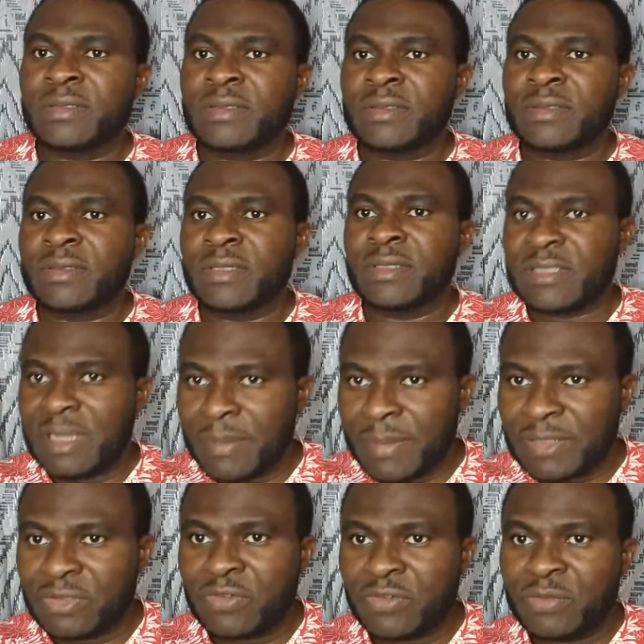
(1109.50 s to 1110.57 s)
This amount
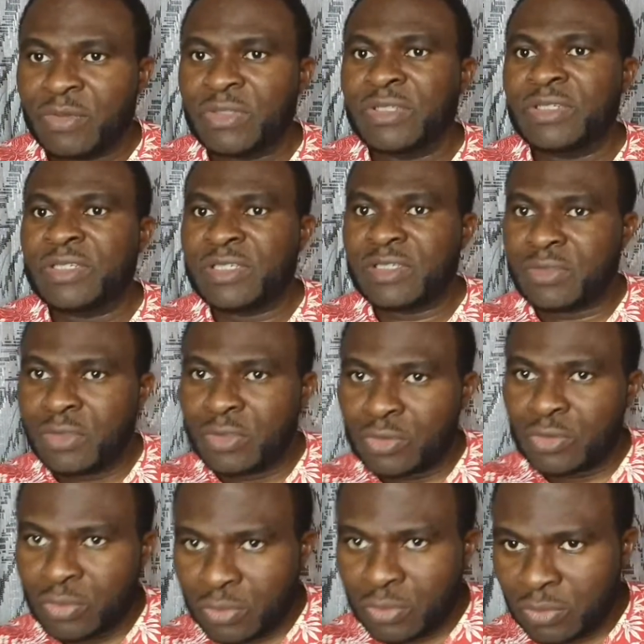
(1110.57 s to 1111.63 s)
of money is going
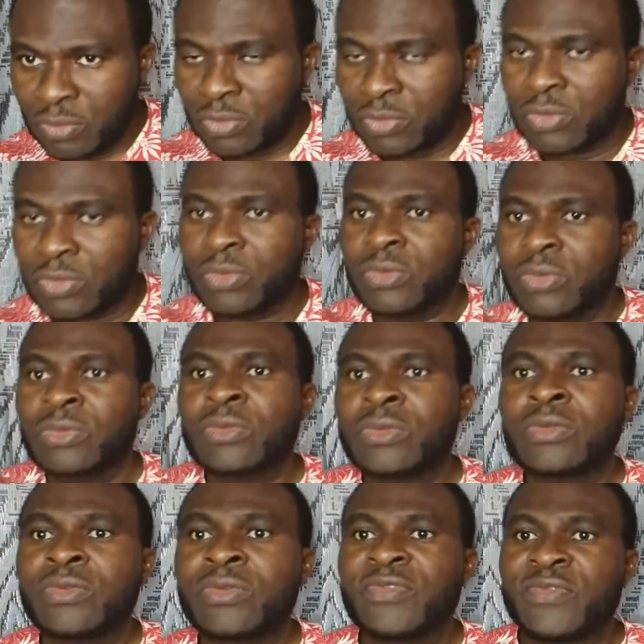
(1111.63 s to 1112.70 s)
to,
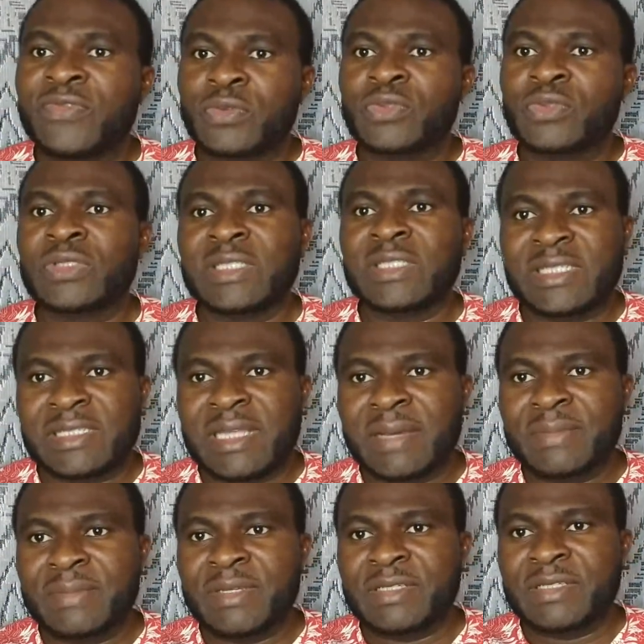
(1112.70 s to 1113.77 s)
foot this
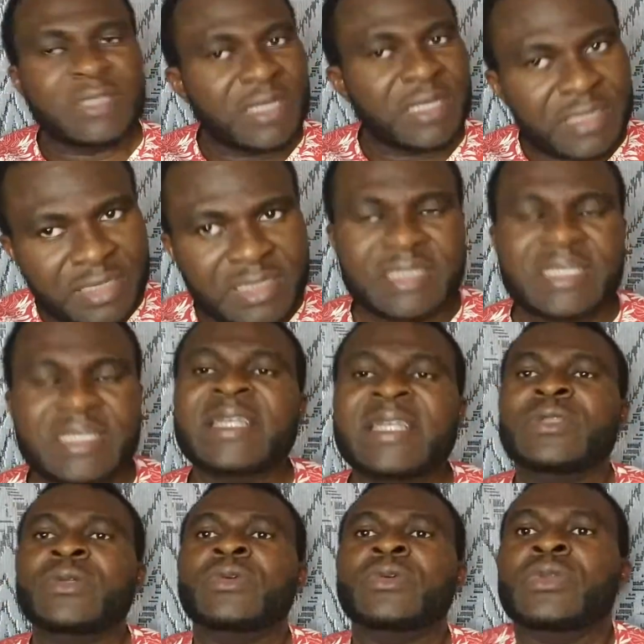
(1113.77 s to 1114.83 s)
damage. Then they decided to
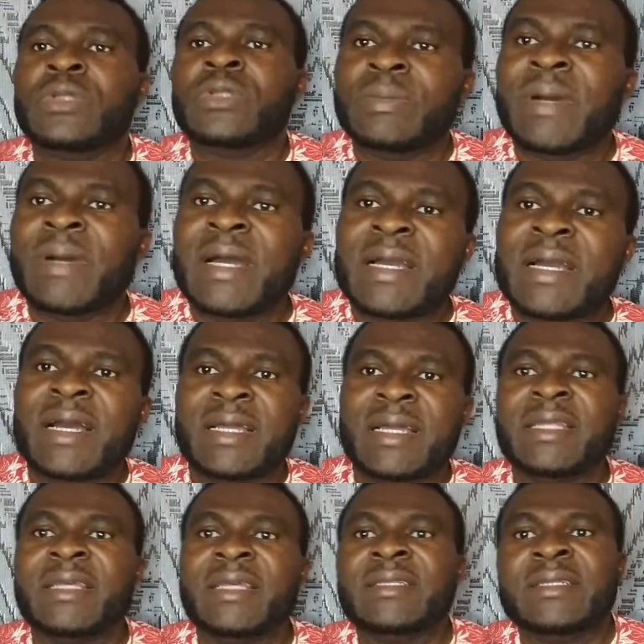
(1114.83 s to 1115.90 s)
go to the bank and
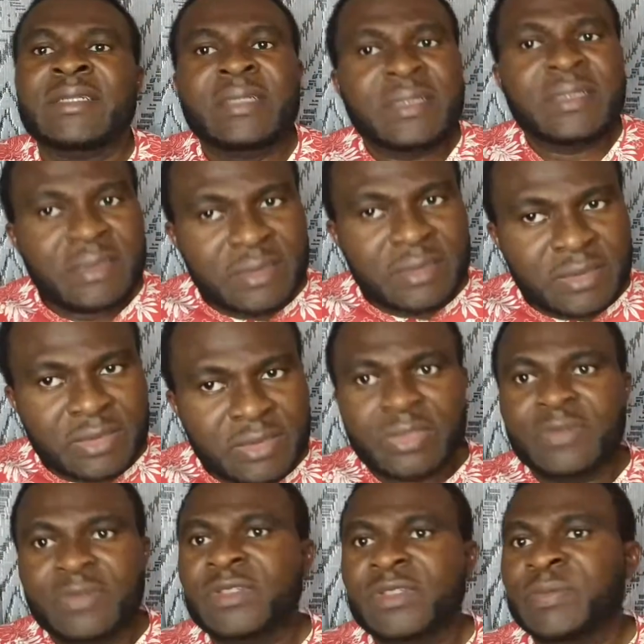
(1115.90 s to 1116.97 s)
then solve
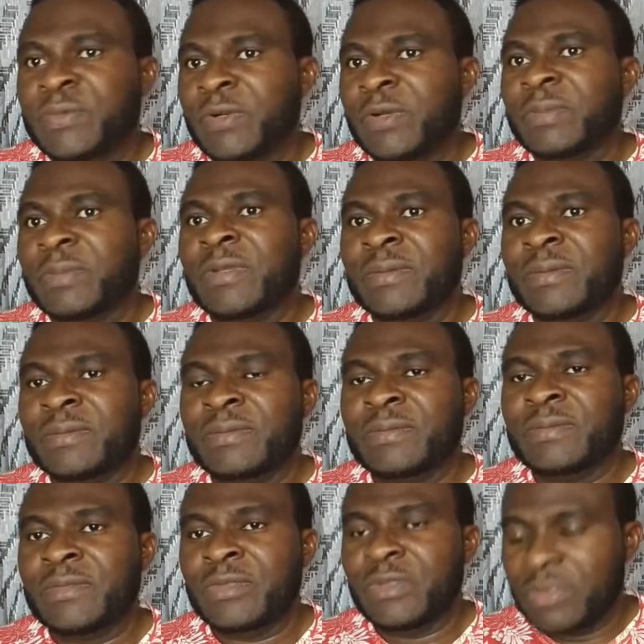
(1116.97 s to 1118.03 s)
the problem.
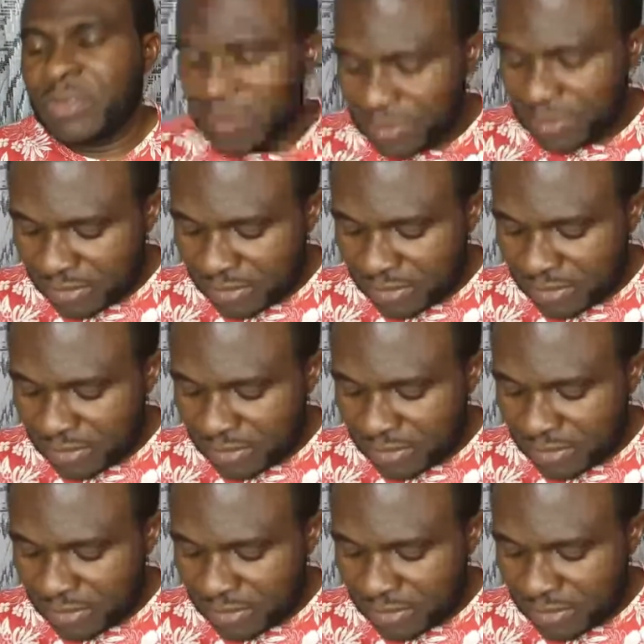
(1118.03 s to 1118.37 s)
You understand?